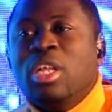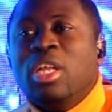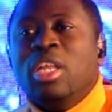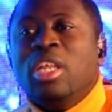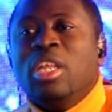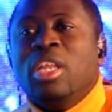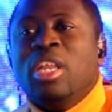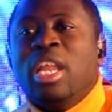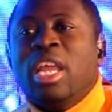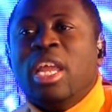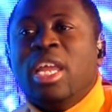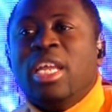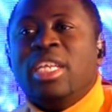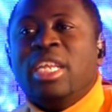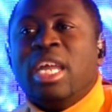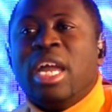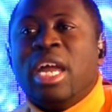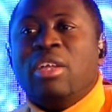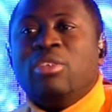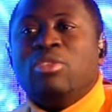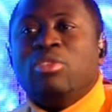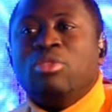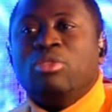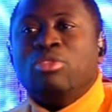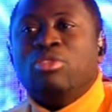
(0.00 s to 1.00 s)
learn how
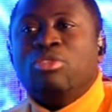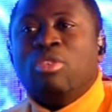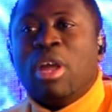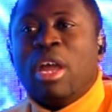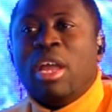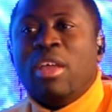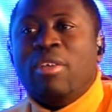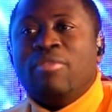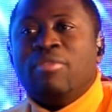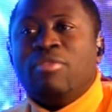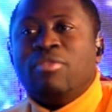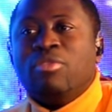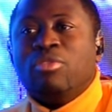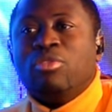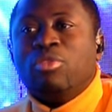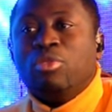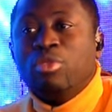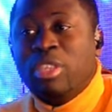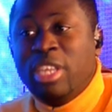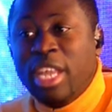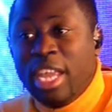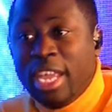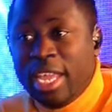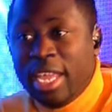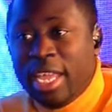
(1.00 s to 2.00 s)
to drive
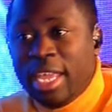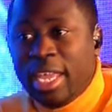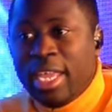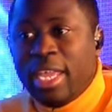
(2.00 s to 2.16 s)
today,